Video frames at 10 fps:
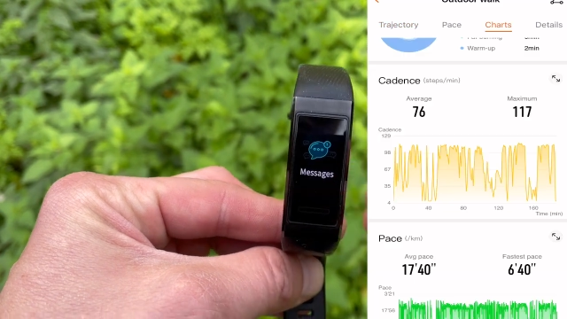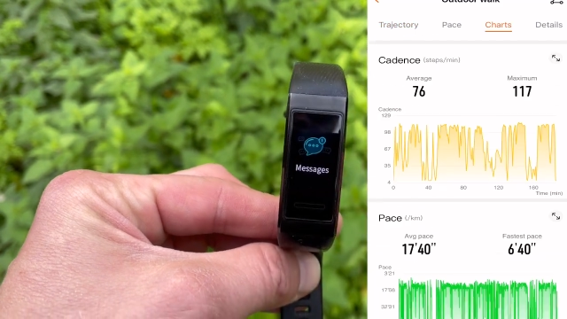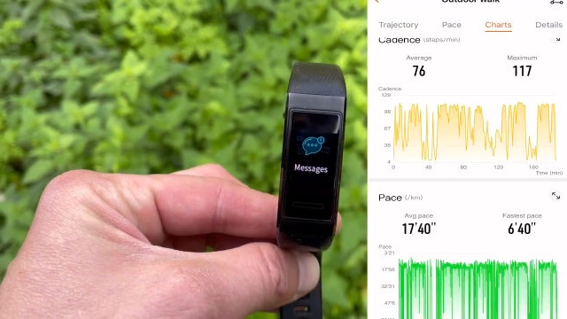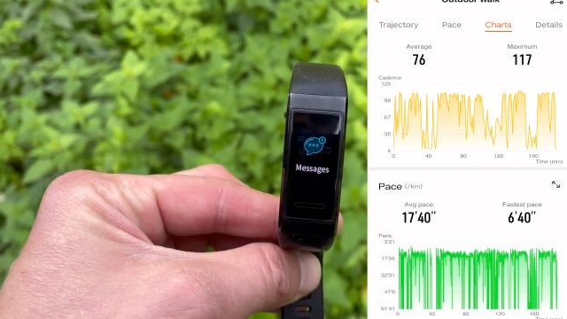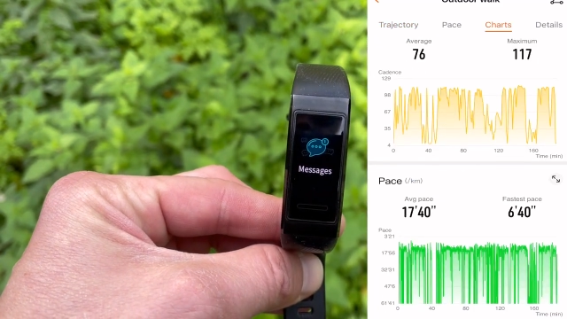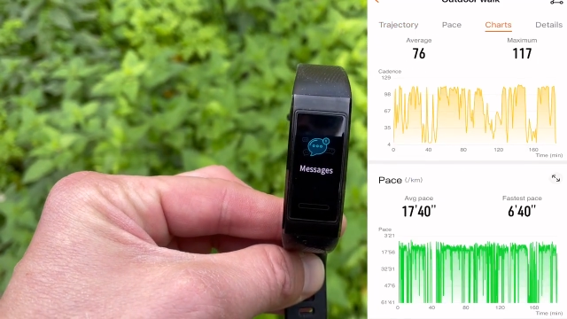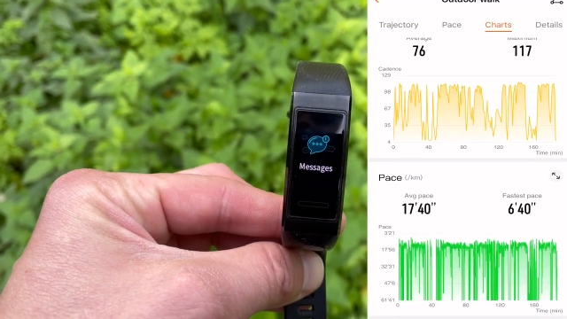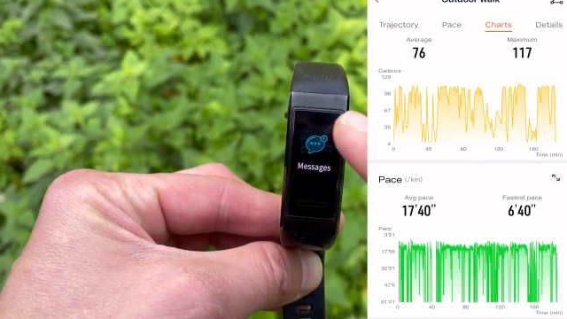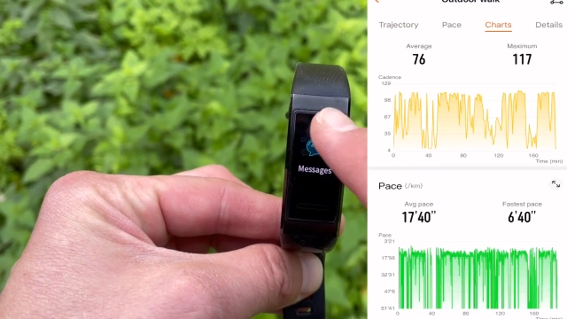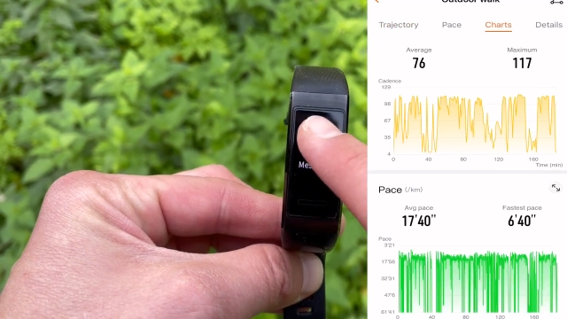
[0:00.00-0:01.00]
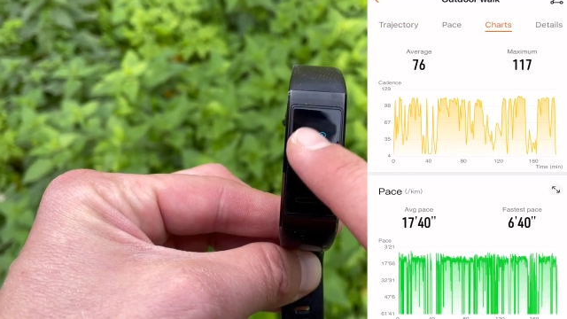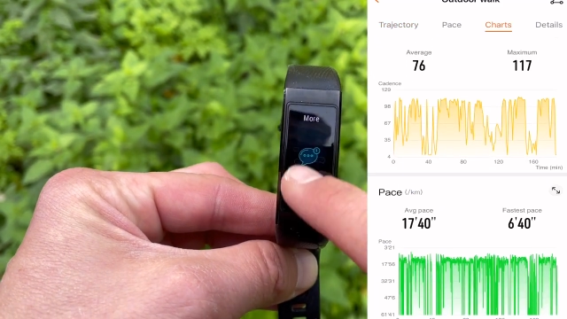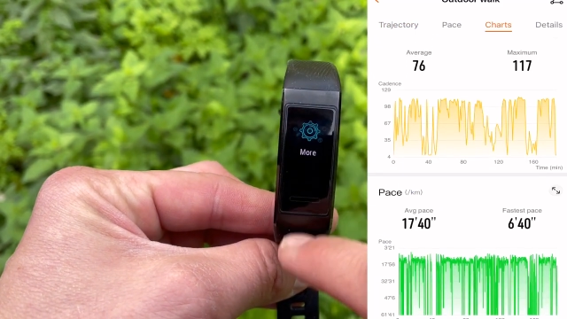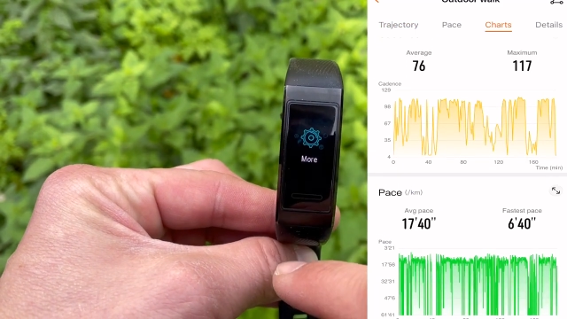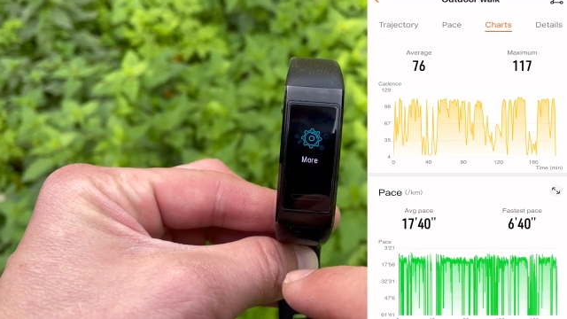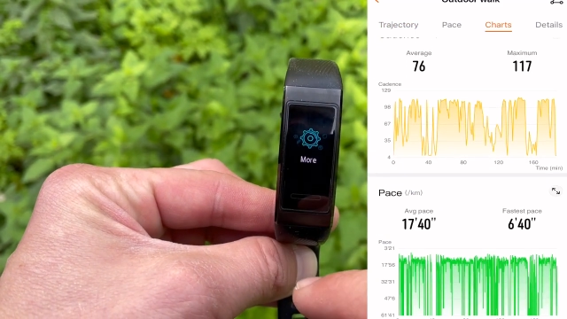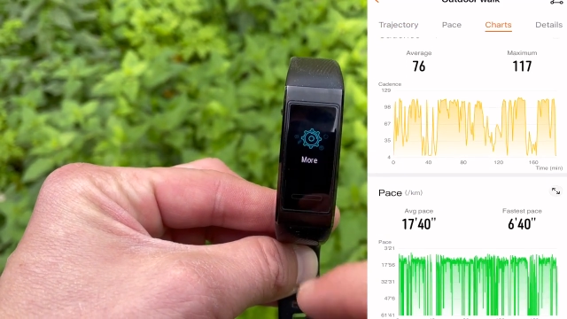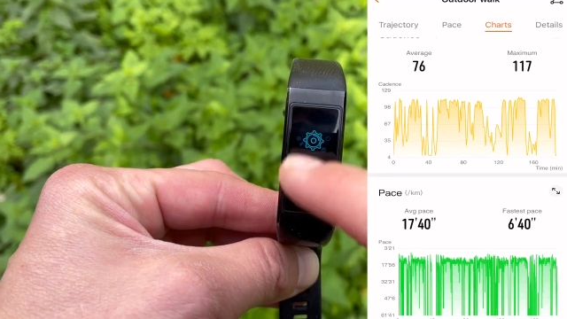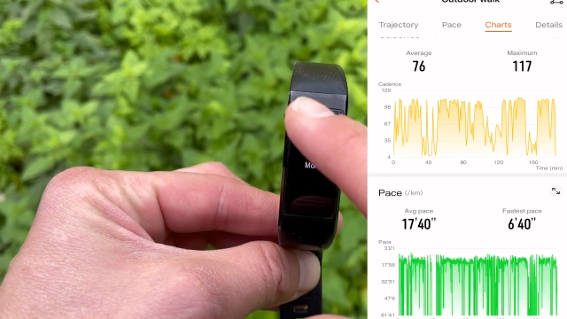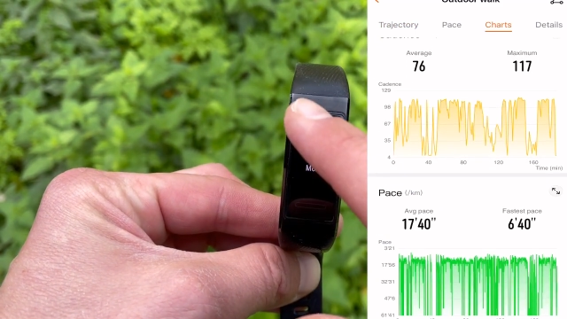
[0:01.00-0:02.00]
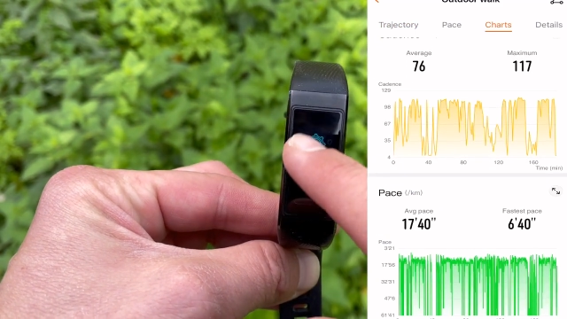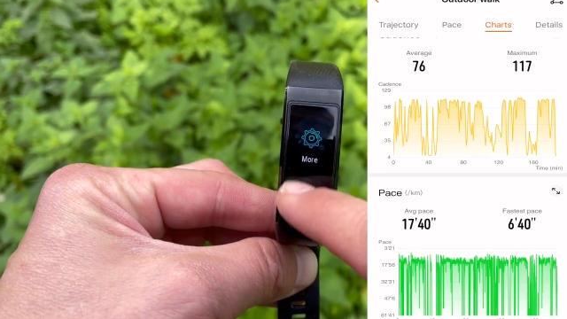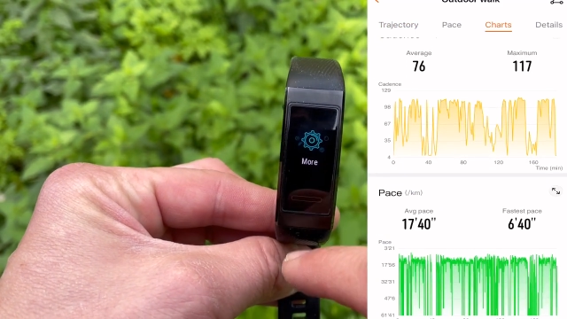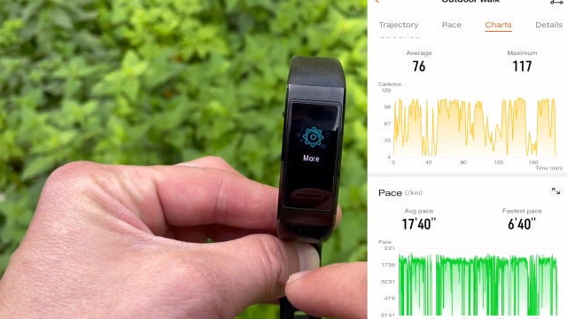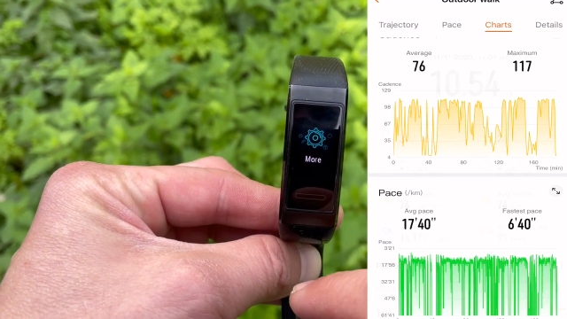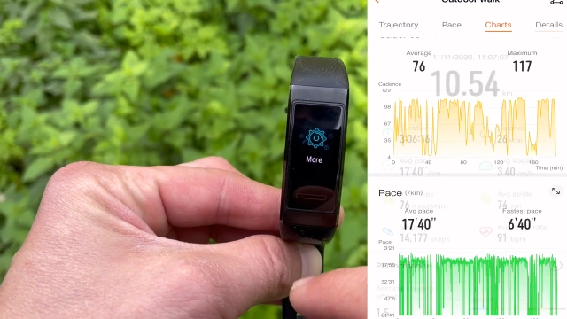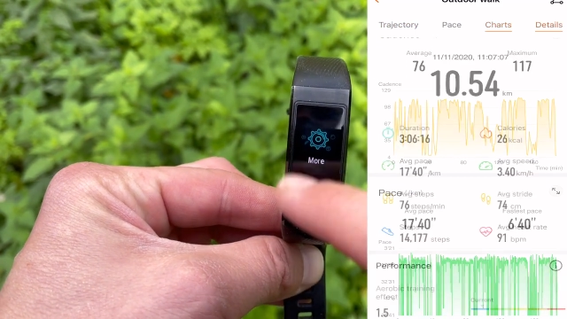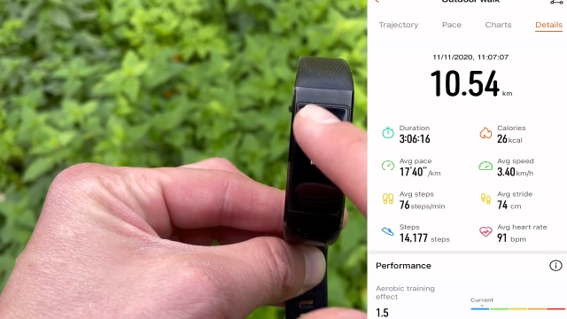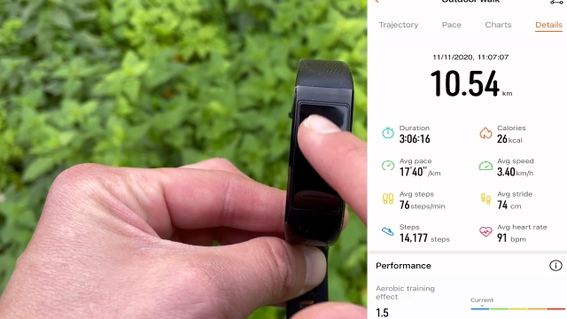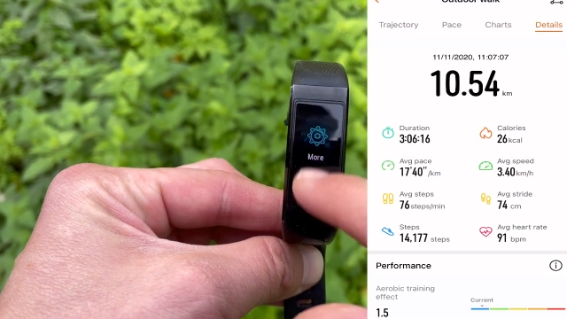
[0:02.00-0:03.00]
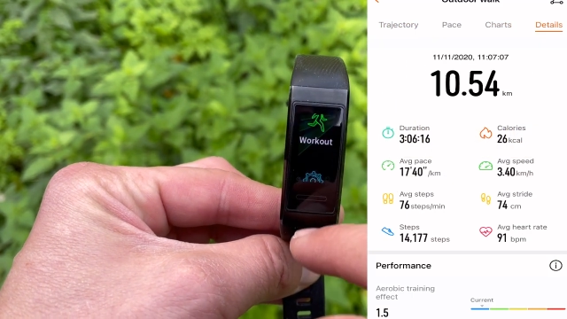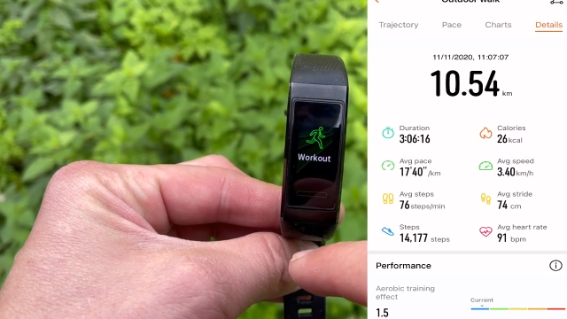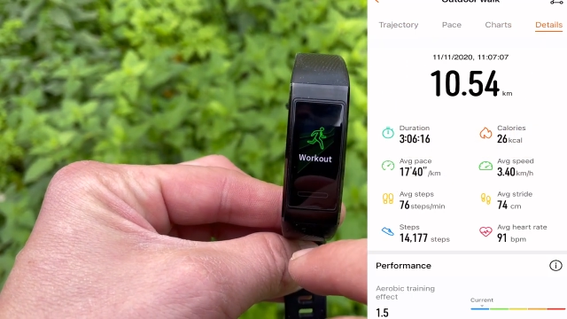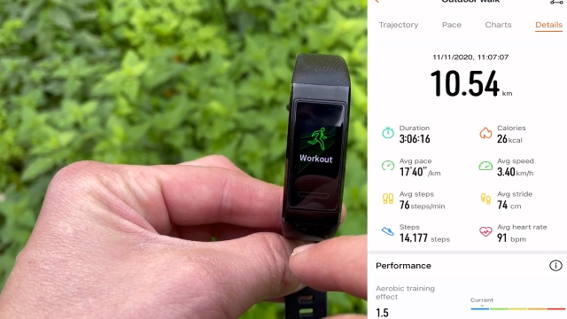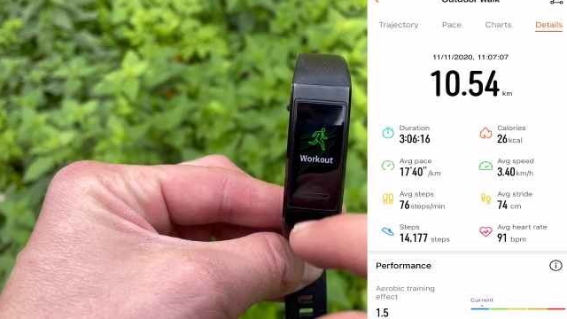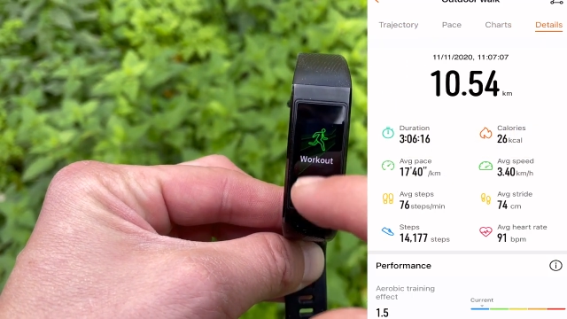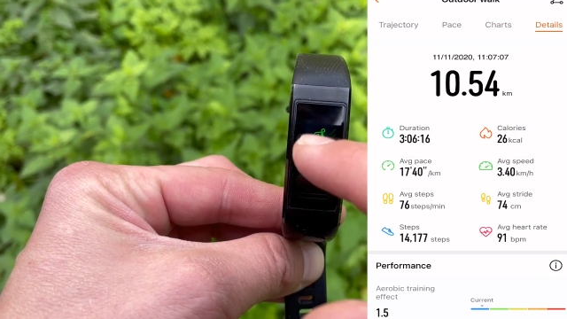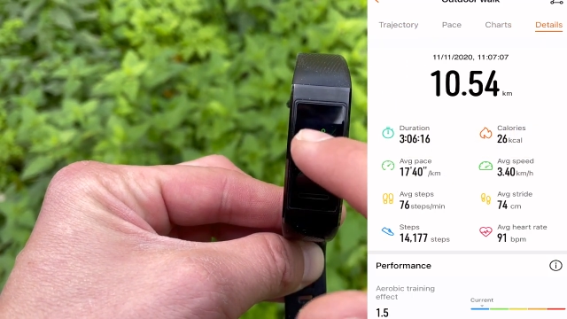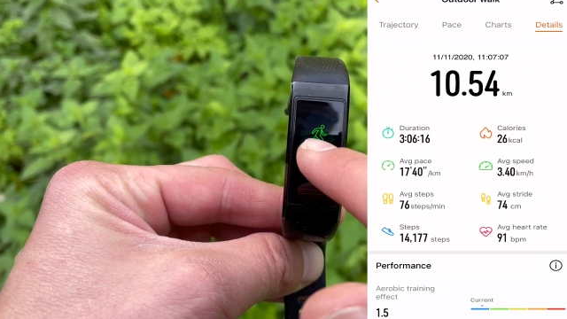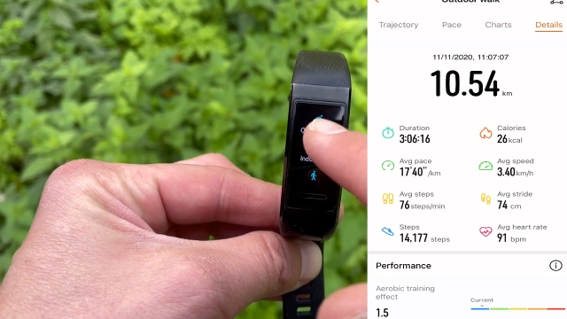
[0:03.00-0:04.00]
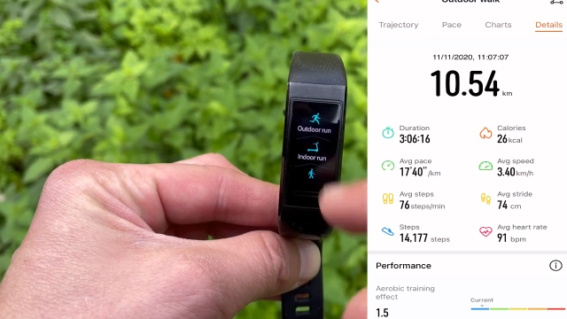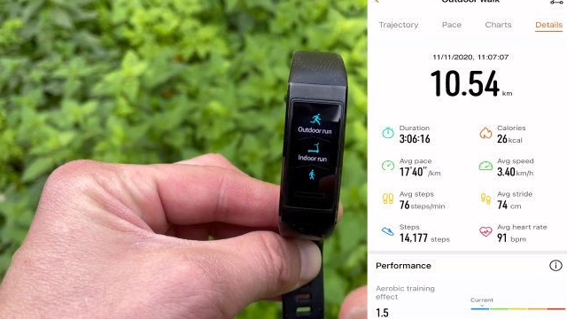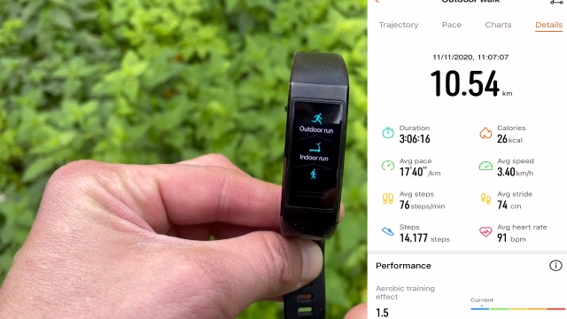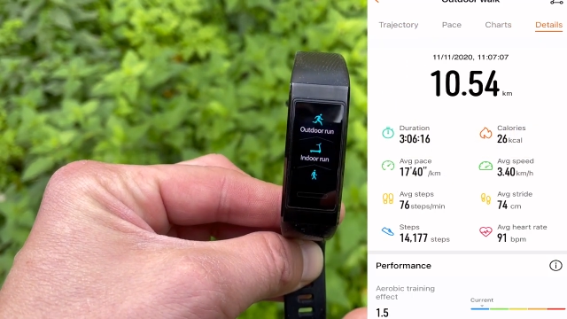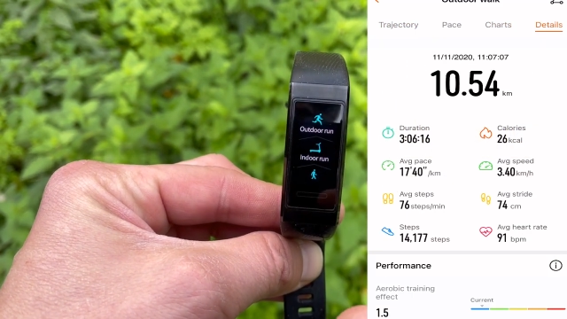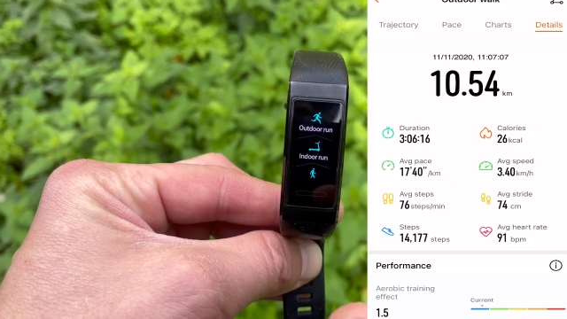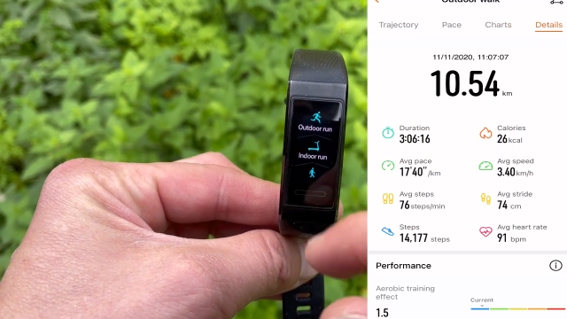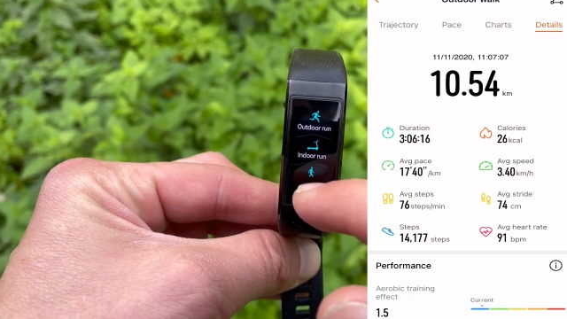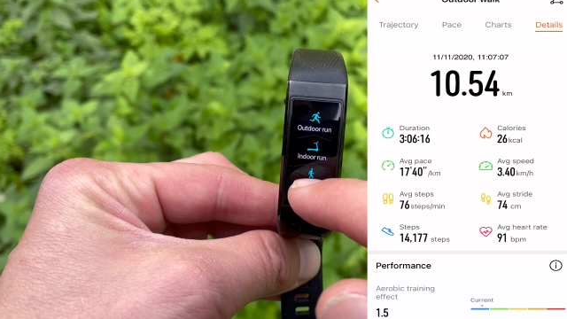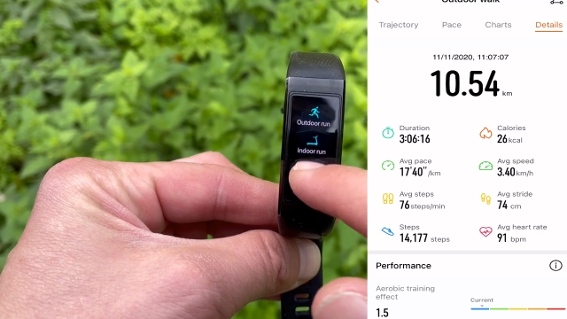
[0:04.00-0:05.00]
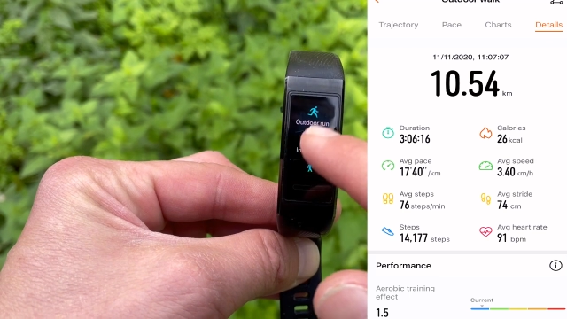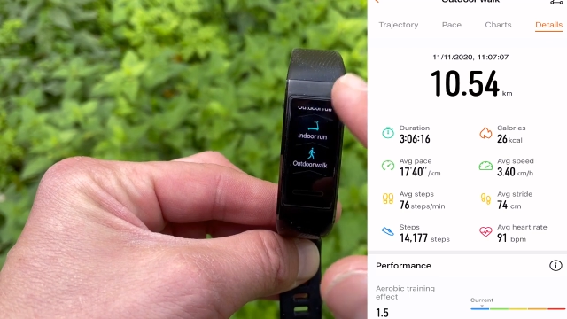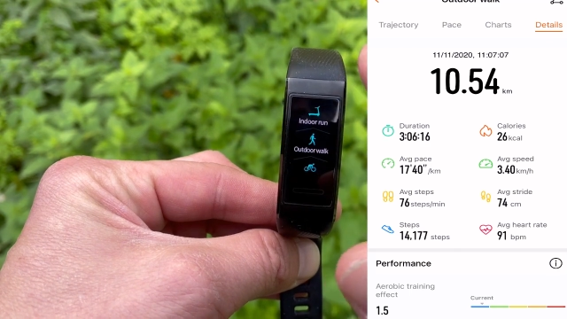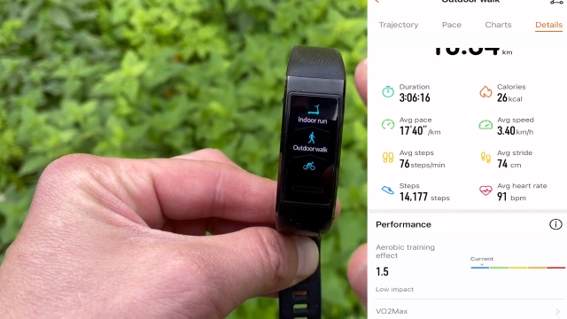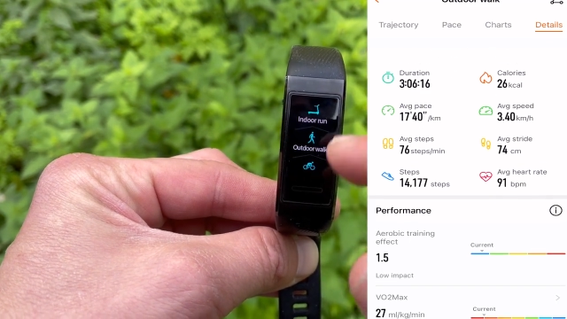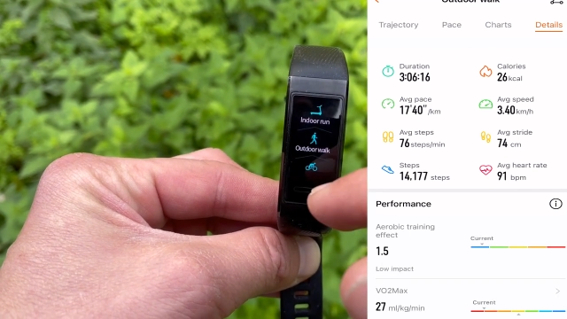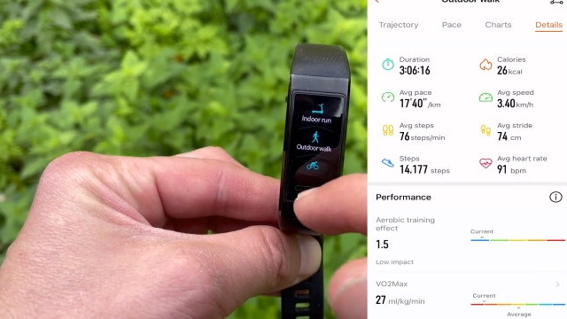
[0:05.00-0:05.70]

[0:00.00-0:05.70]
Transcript: (no speaker visible)